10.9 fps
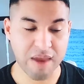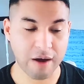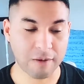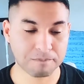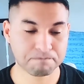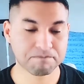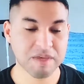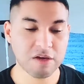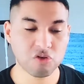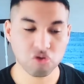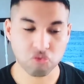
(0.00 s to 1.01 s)
Now,
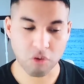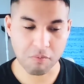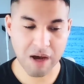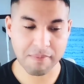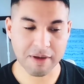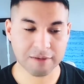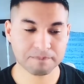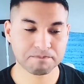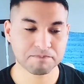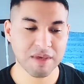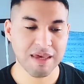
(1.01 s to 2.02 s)
to Obama
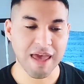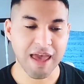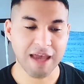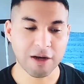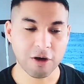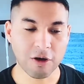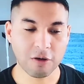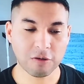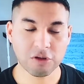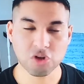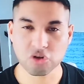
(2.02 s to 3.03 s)
and
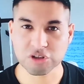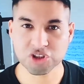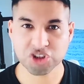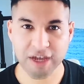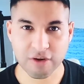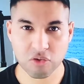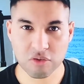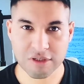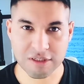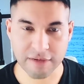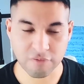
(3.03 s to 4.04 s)
all your shadow
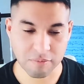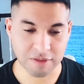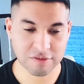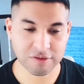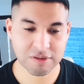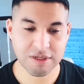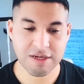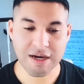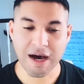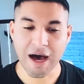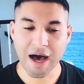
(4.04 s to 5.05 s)
government.
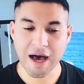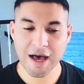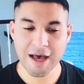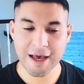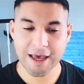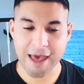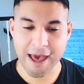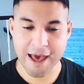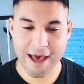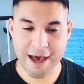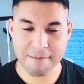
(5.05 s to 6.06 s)
I
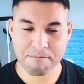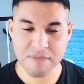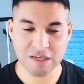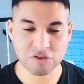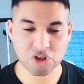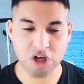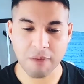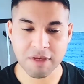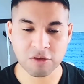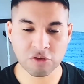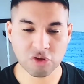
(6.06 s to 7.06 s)
am is
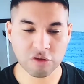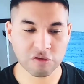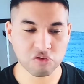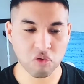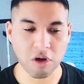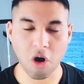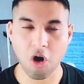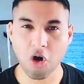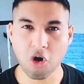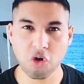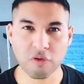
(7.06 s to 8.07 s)
coming to destroy
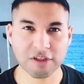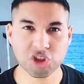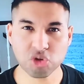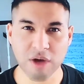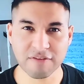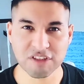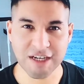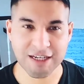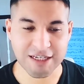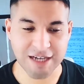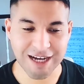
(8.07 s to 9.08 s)
all that you have
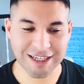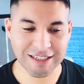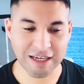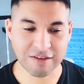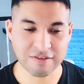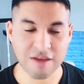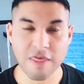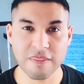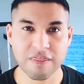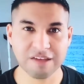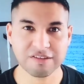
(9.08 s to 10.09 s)
done against
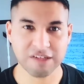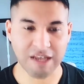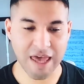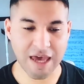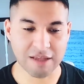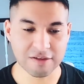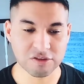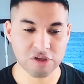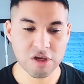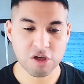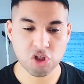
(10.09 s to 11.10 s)
this
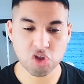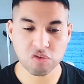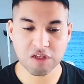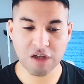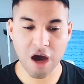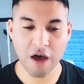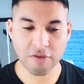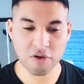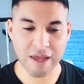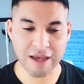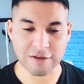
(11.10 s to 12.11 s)
land, using
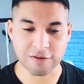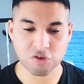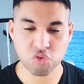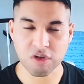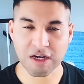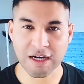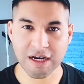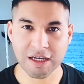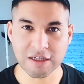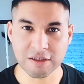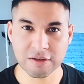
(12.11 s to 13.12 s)
other lands to
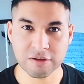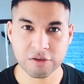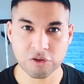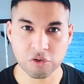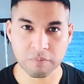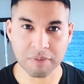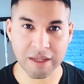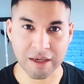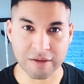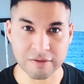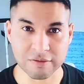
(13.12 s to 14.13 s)
hide your
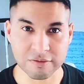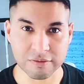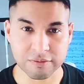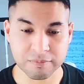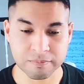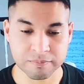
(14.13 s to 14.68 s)
plans.